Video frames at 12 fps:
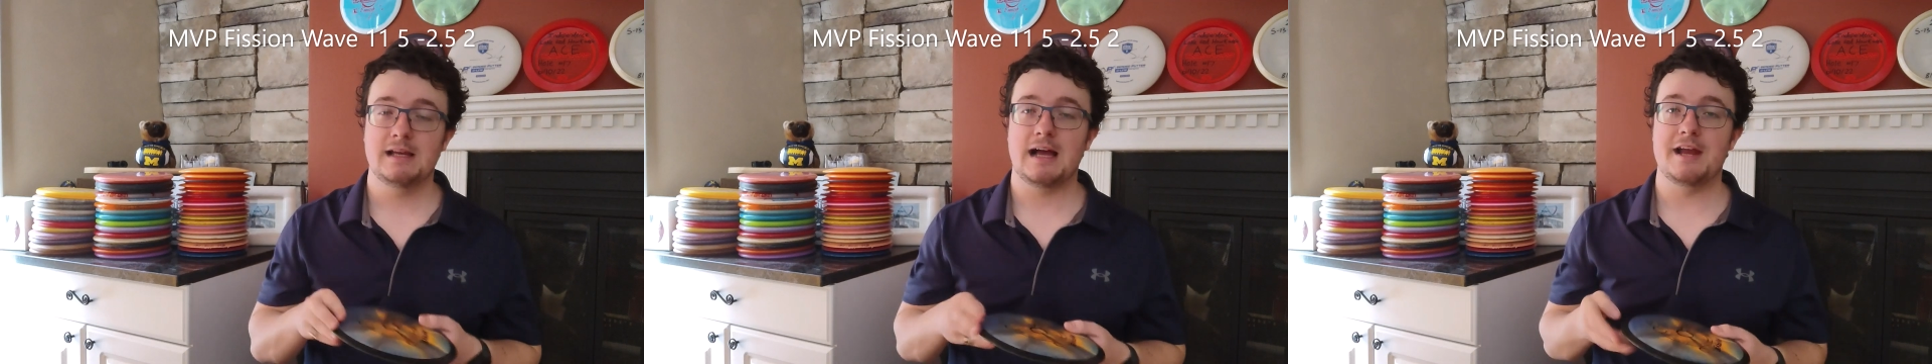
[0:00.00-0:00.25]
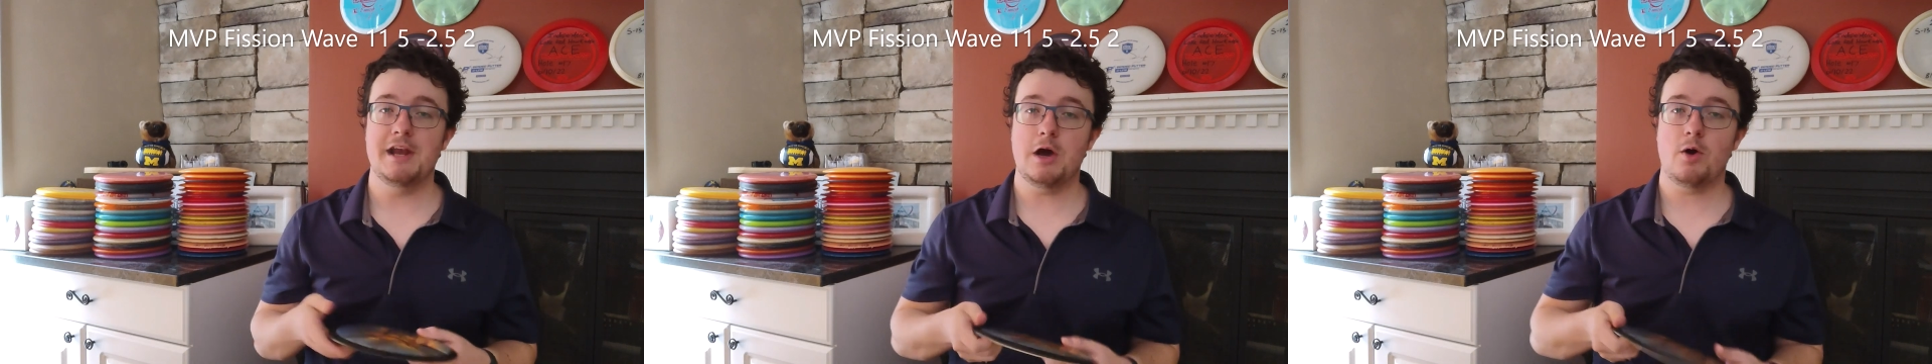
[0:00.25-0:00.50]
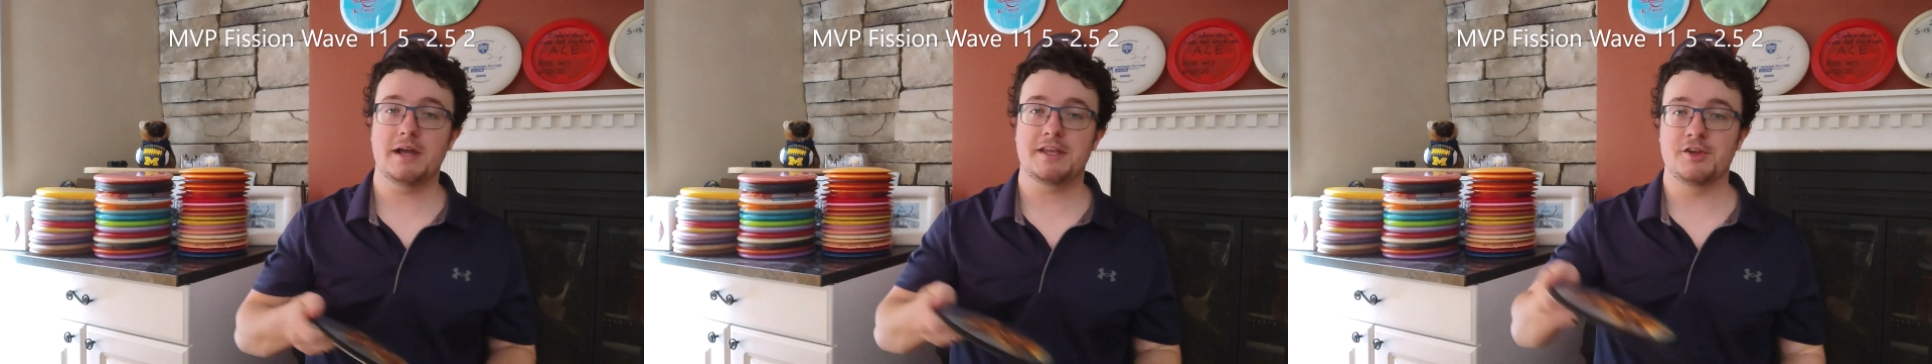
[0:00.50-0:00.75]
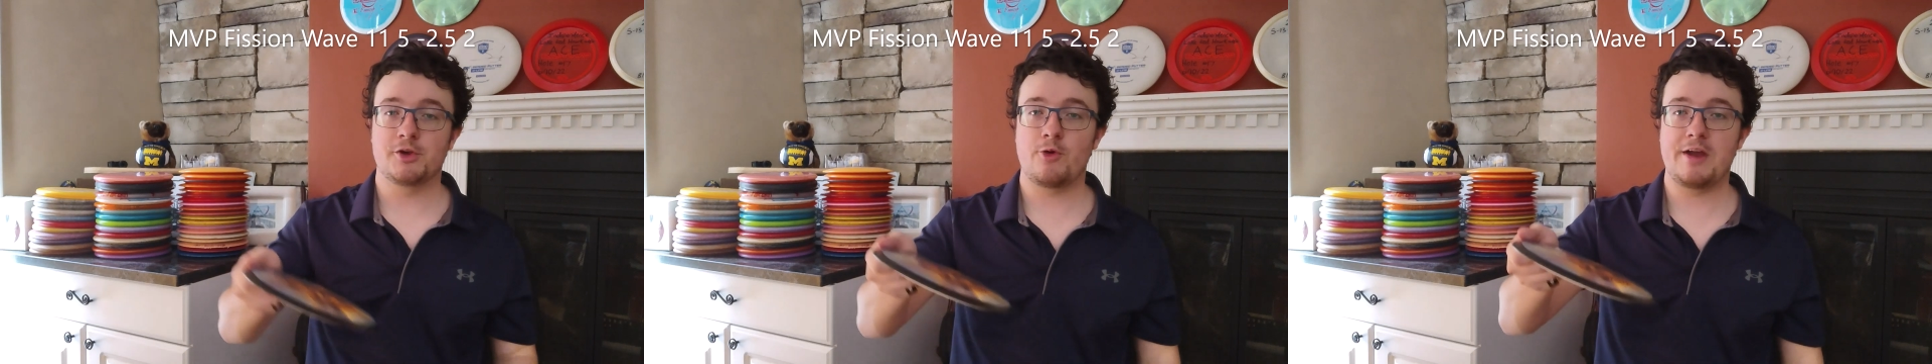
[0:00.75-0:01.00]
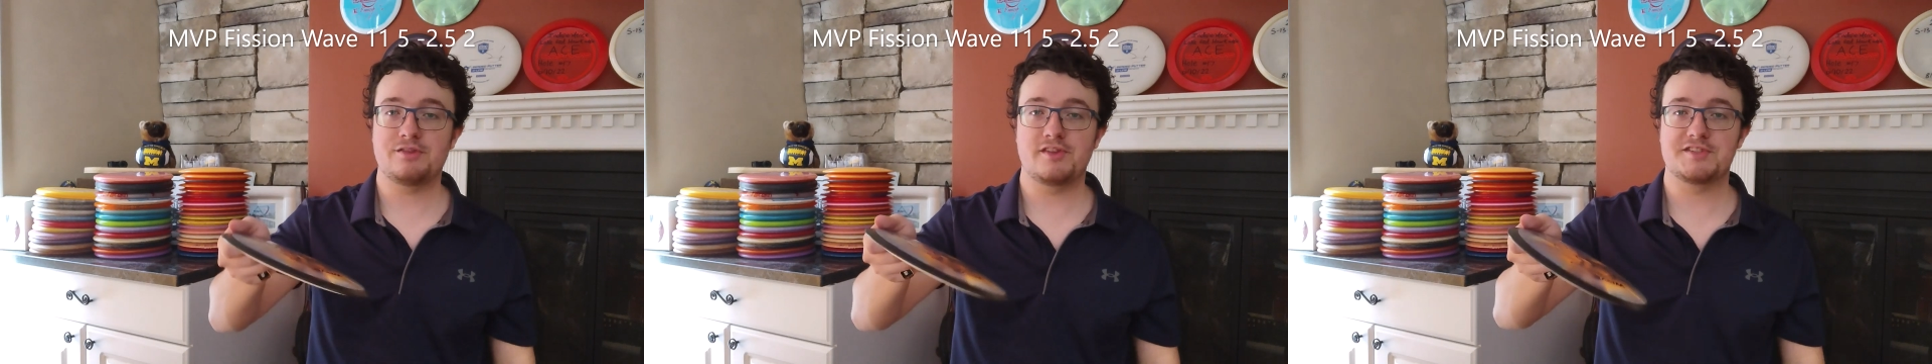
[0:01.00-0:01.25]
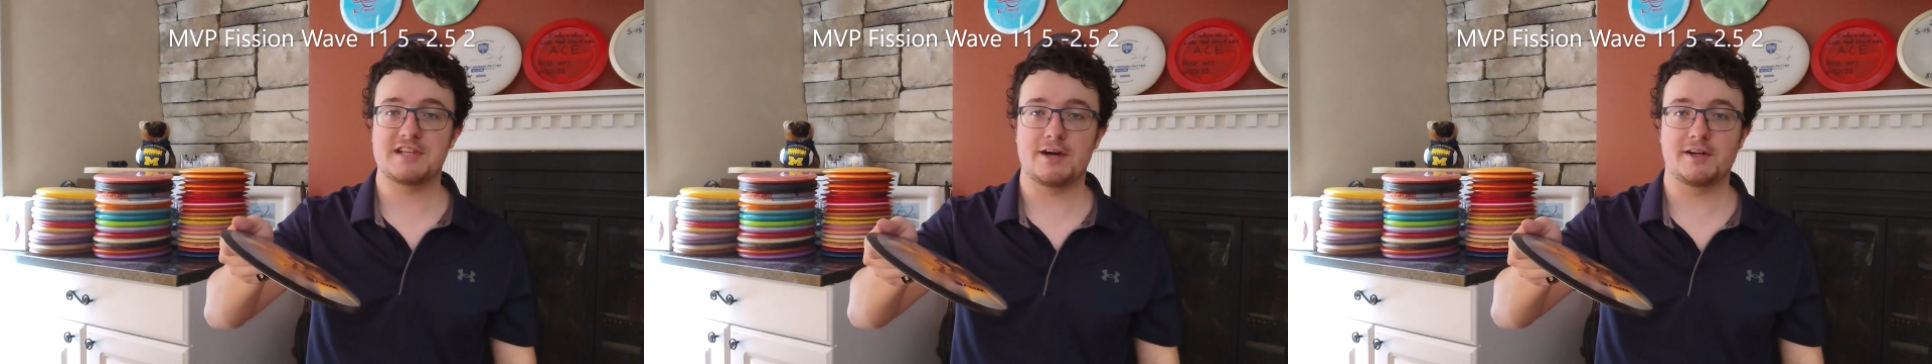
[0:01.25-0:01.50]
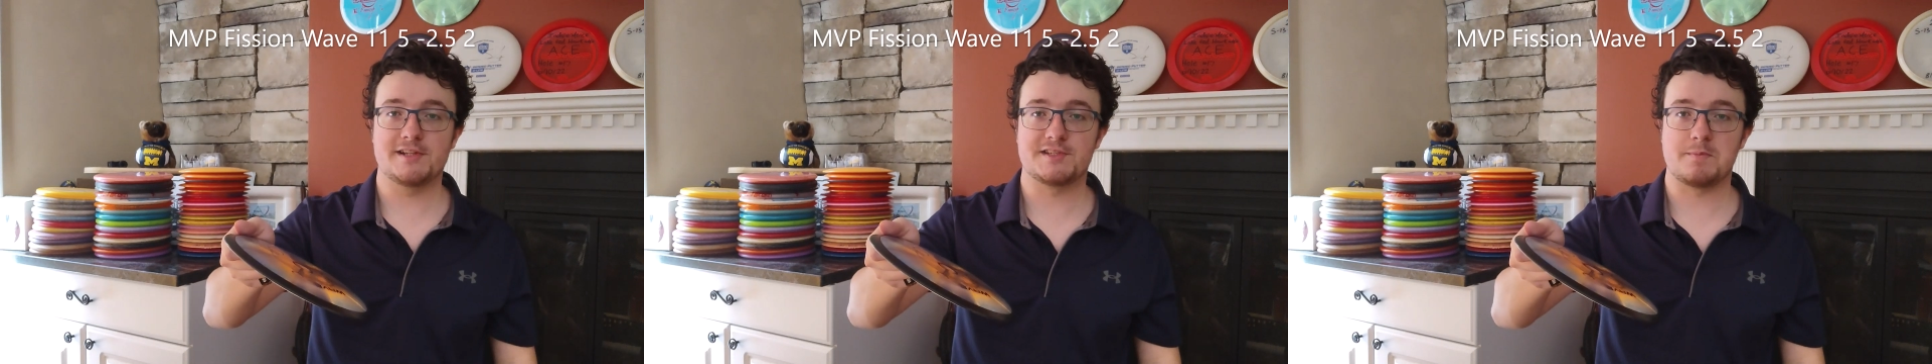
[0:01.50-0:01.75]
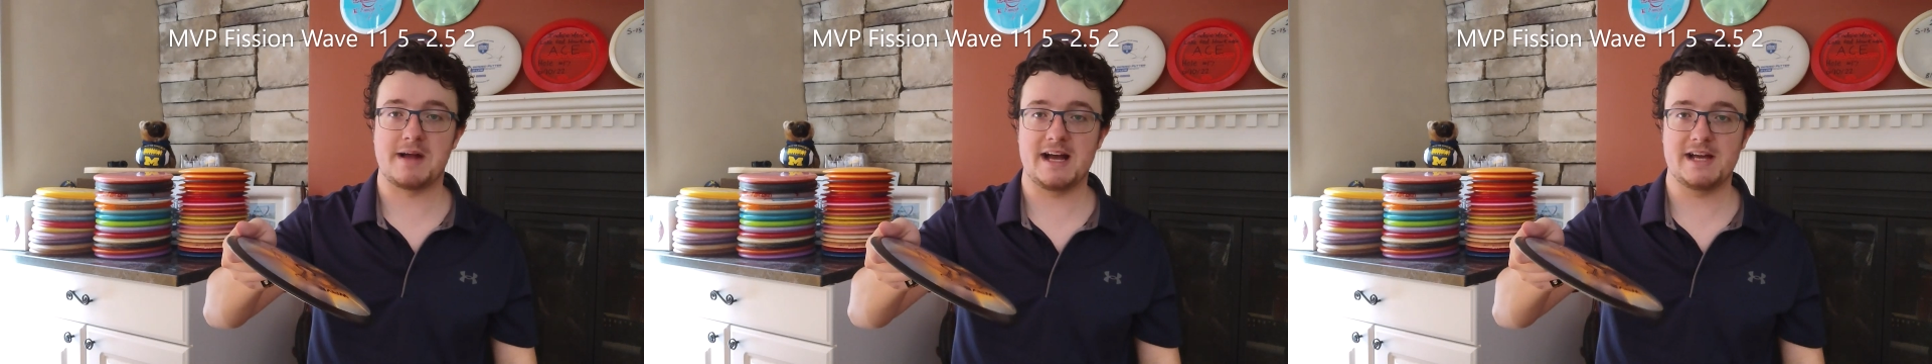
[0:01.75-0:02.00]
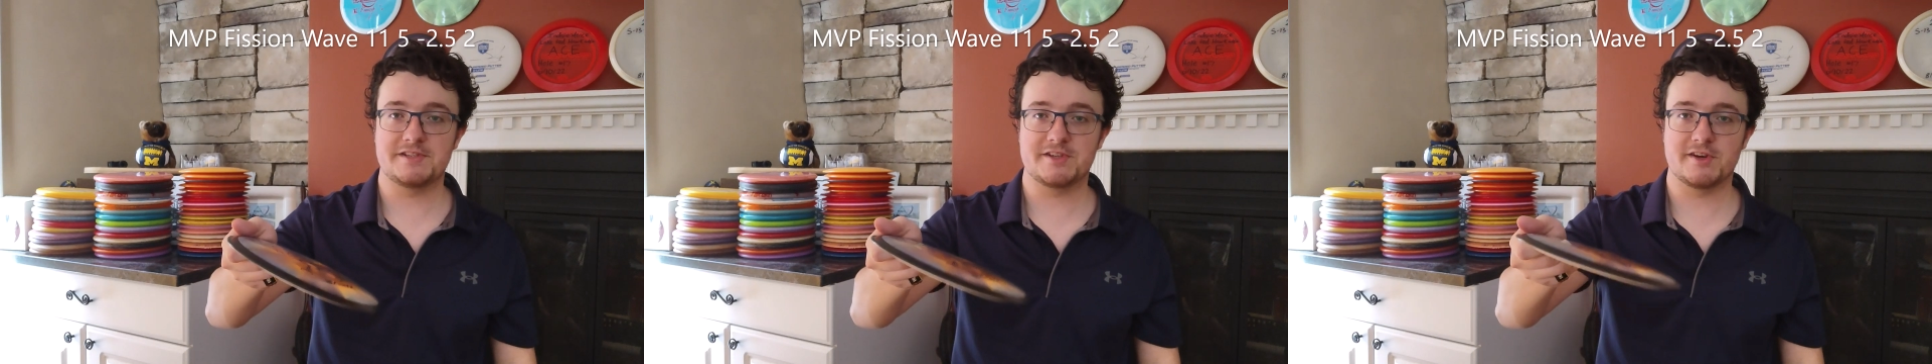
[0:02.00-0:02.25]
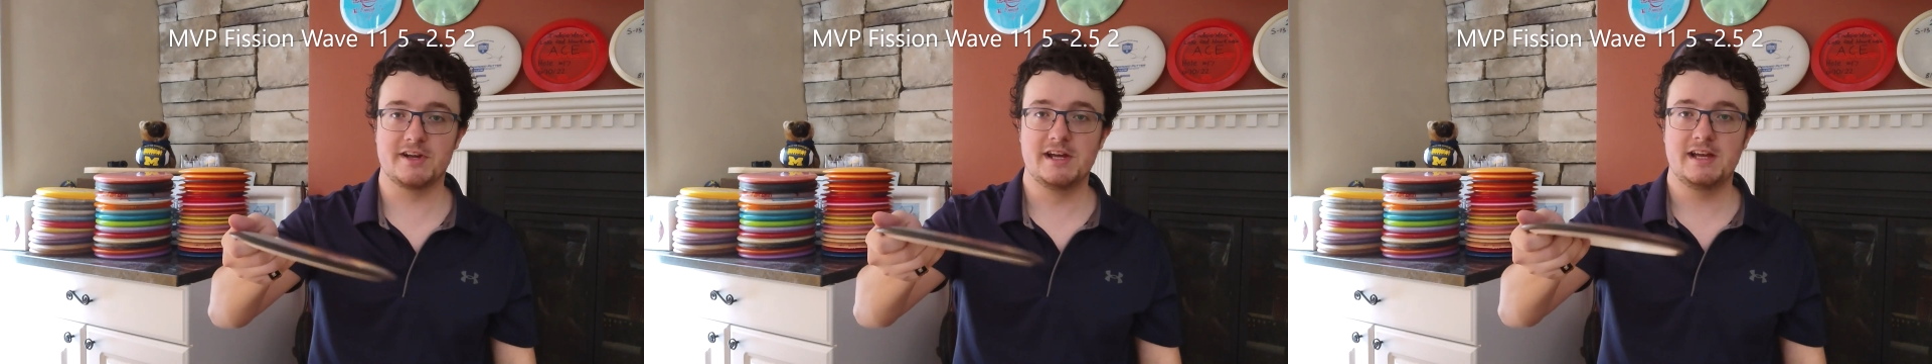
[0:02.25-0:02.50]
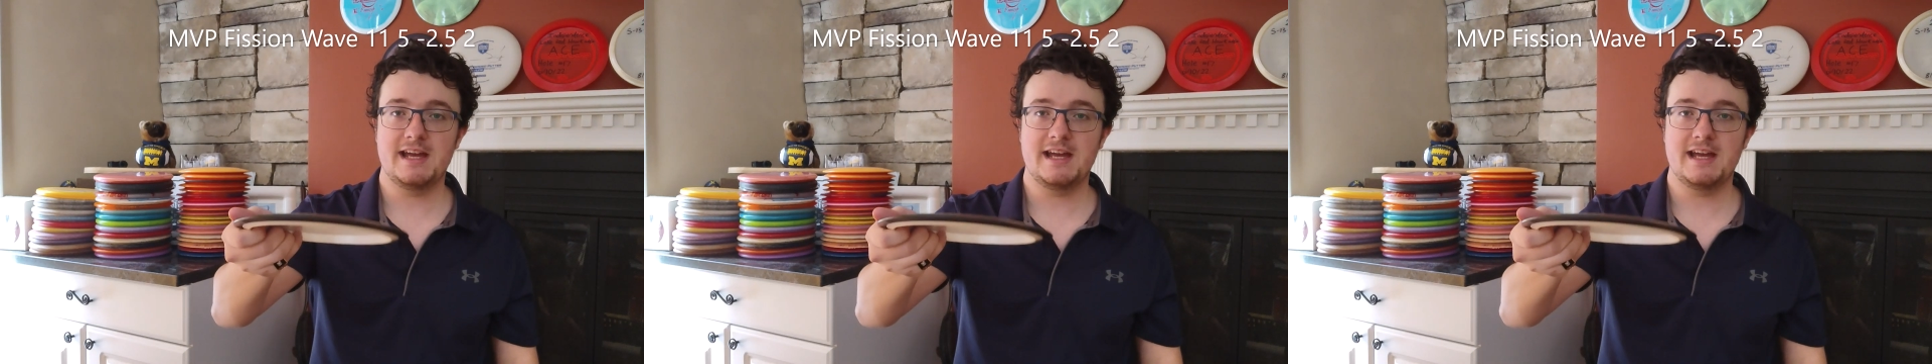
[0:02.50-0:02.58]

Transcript: I know I can crank this out on some hyzer.